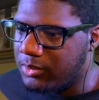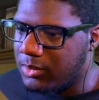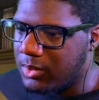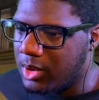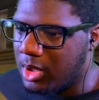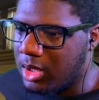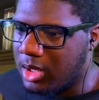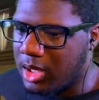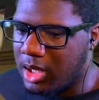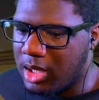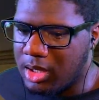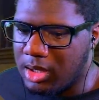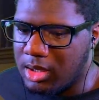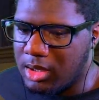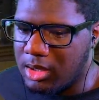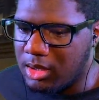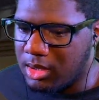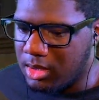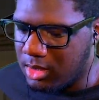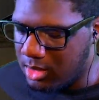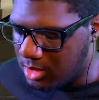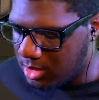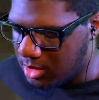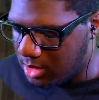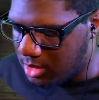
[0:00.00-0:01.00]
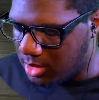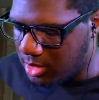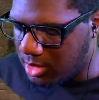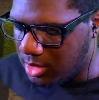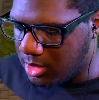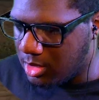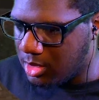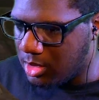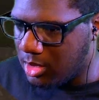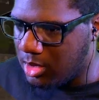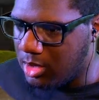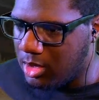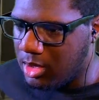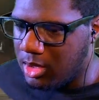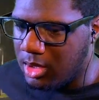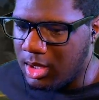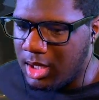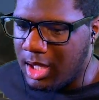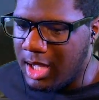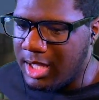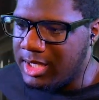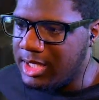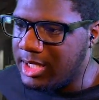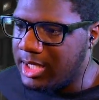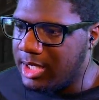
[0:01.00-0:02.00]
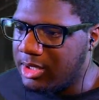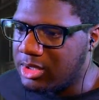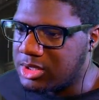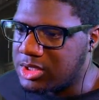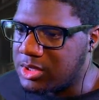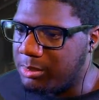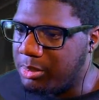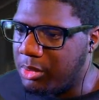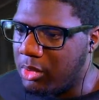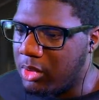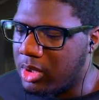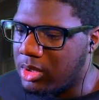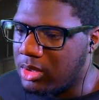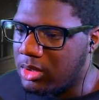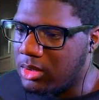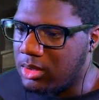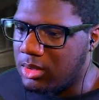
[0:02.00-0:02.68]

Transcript: Okay. I need air support.